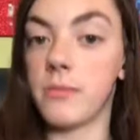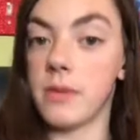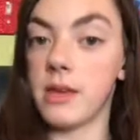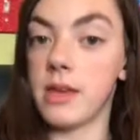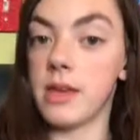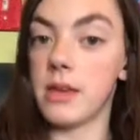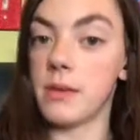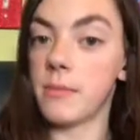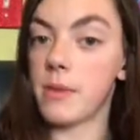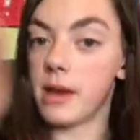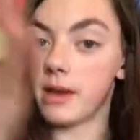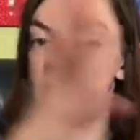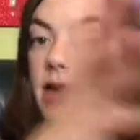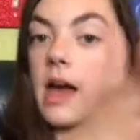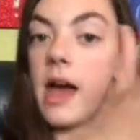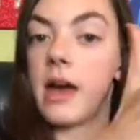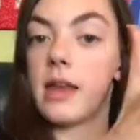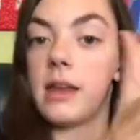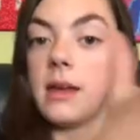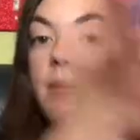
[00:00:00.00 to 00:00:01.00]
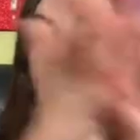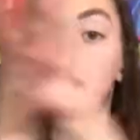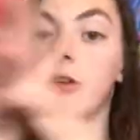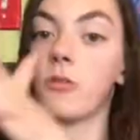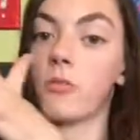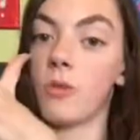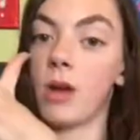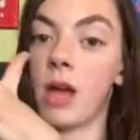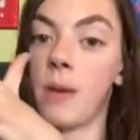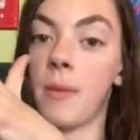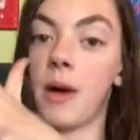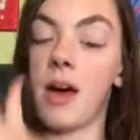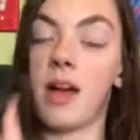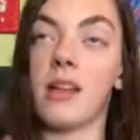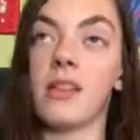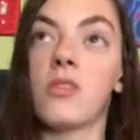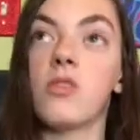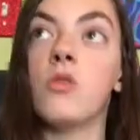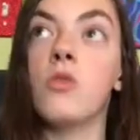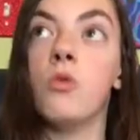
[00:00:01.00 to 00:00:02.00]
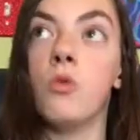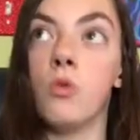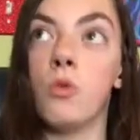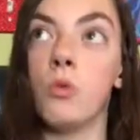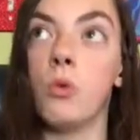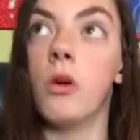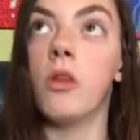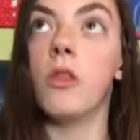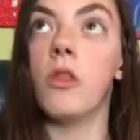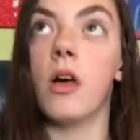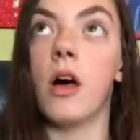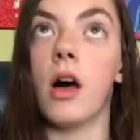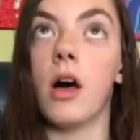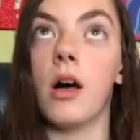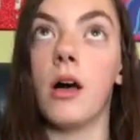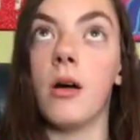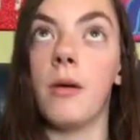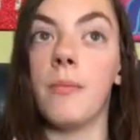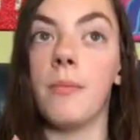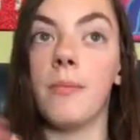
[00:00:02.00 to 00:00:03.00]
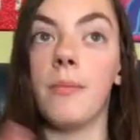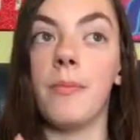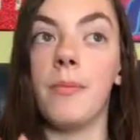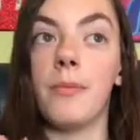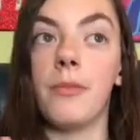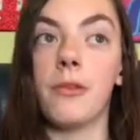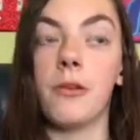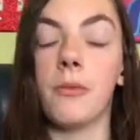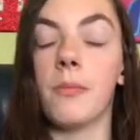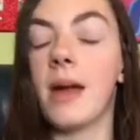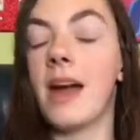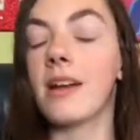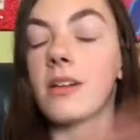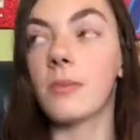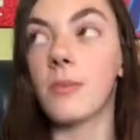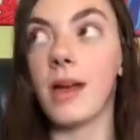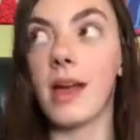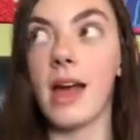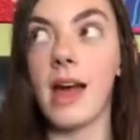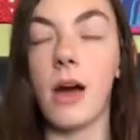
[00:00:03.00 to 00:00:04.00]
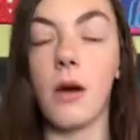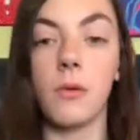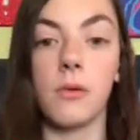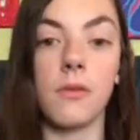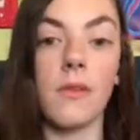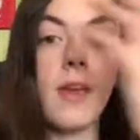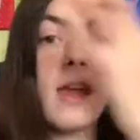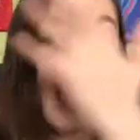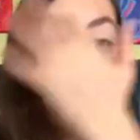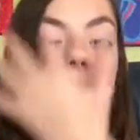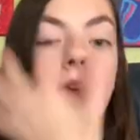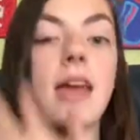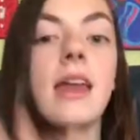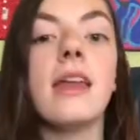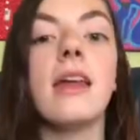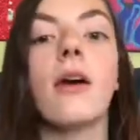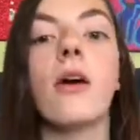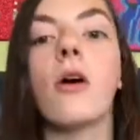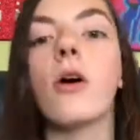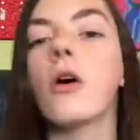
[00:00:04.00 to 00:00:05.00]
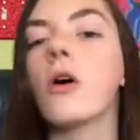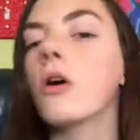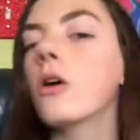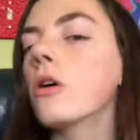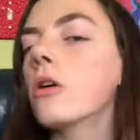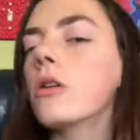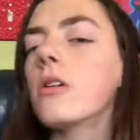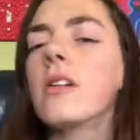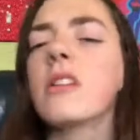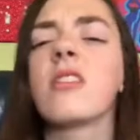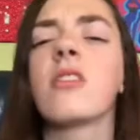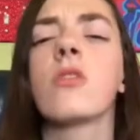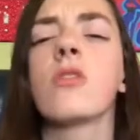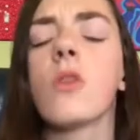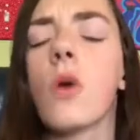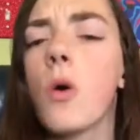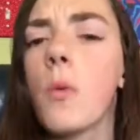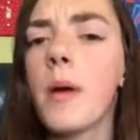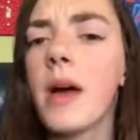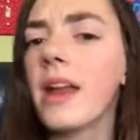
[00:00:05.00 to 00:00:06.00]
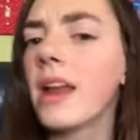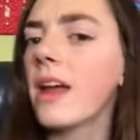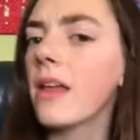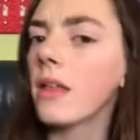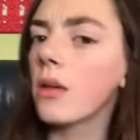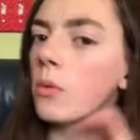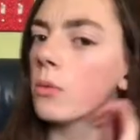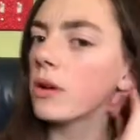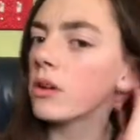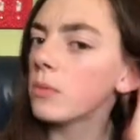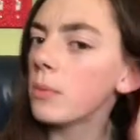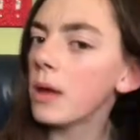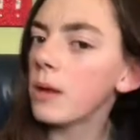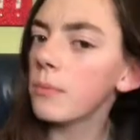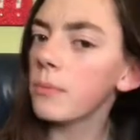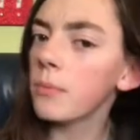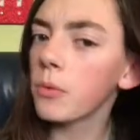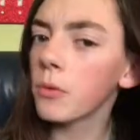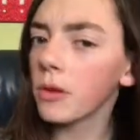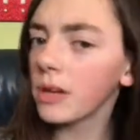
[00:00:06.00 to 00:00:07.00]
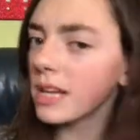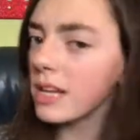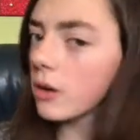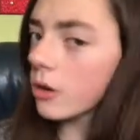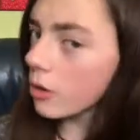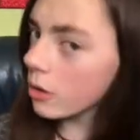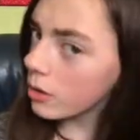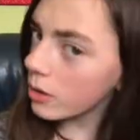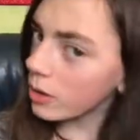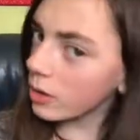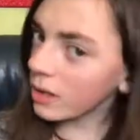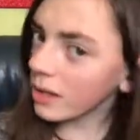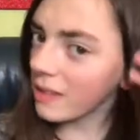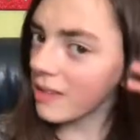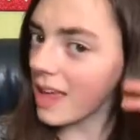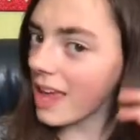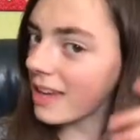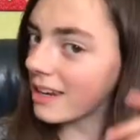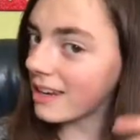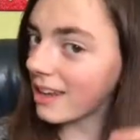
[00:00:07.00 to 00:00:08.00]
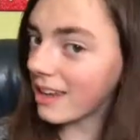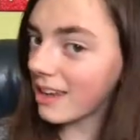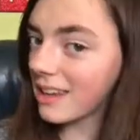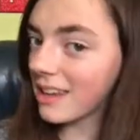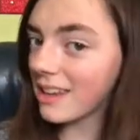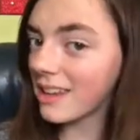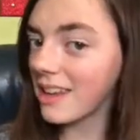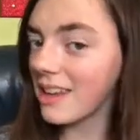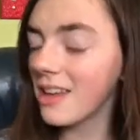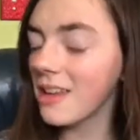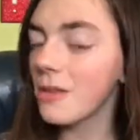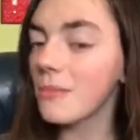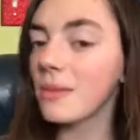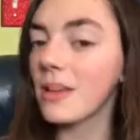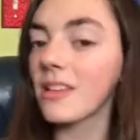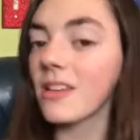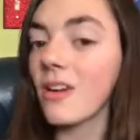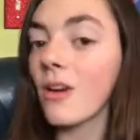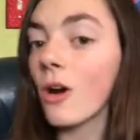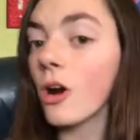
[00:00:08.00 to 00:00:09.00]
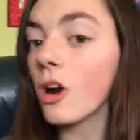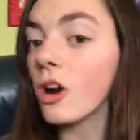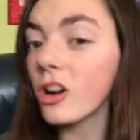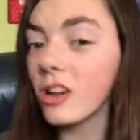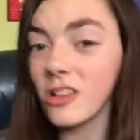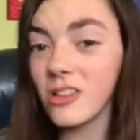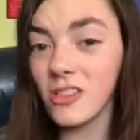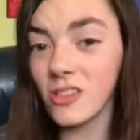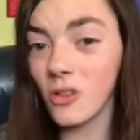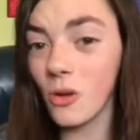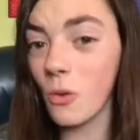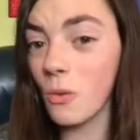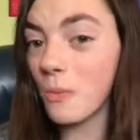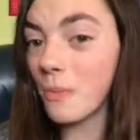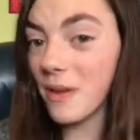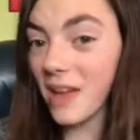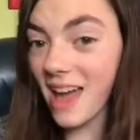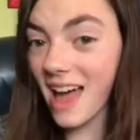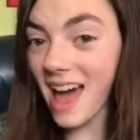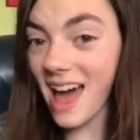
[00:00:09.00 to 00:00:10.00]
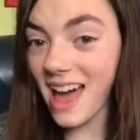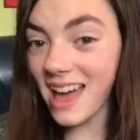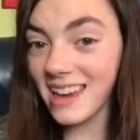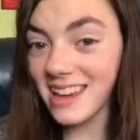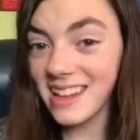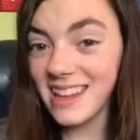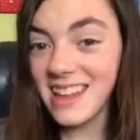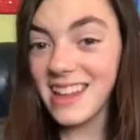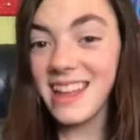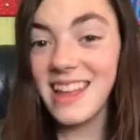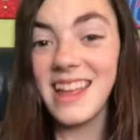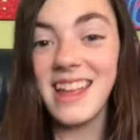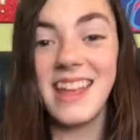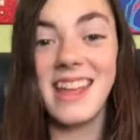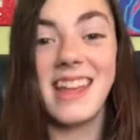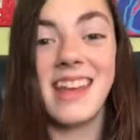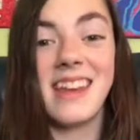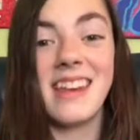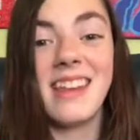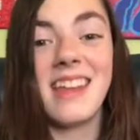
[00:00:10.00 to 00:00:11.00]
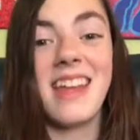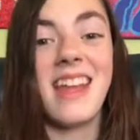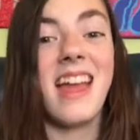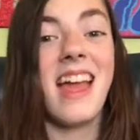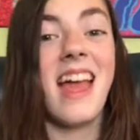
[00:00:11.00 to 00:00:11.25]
me, my dad, and my grandma to or back to my house, and it hurt so bad. I like went to bed pretty early that night because it hurt so bad, and